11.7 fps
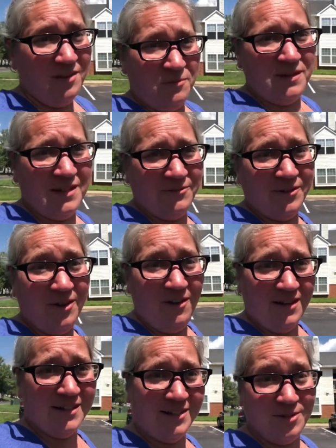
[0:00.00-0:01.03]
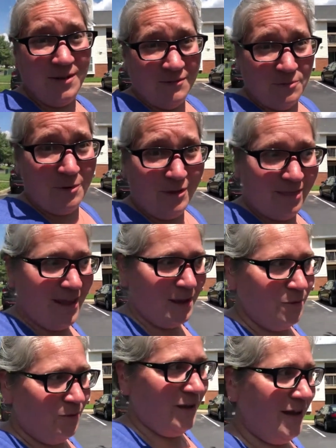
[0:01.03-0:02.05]
It'll be difficult because I do have a birthday
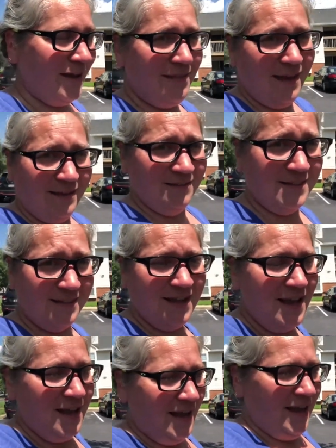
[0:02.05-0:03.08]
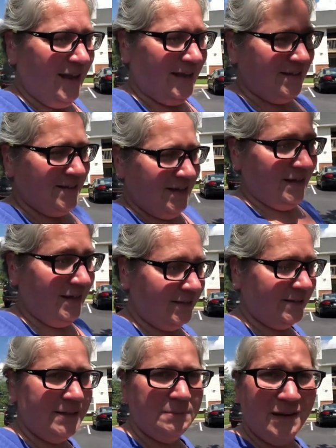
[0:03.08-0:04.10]
boy in the house and
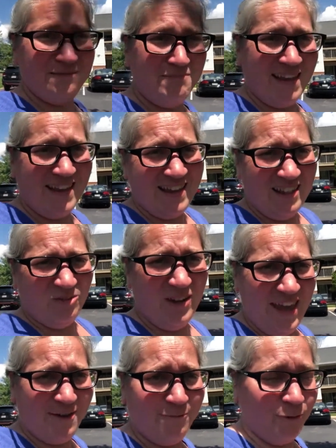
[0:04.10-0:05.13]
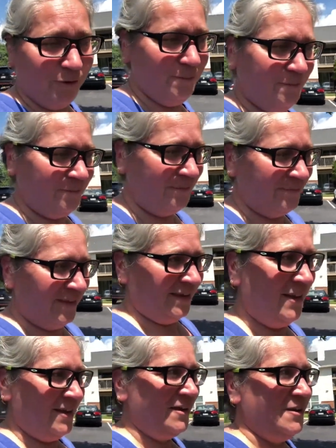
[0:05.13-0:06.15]
might make a little cake for him.
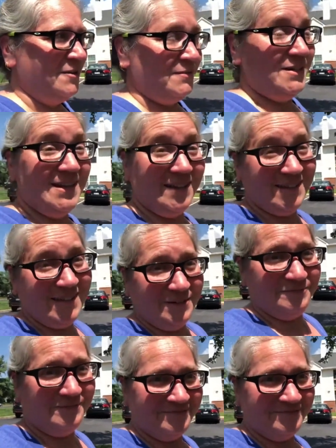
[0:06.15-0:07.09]
We shall see.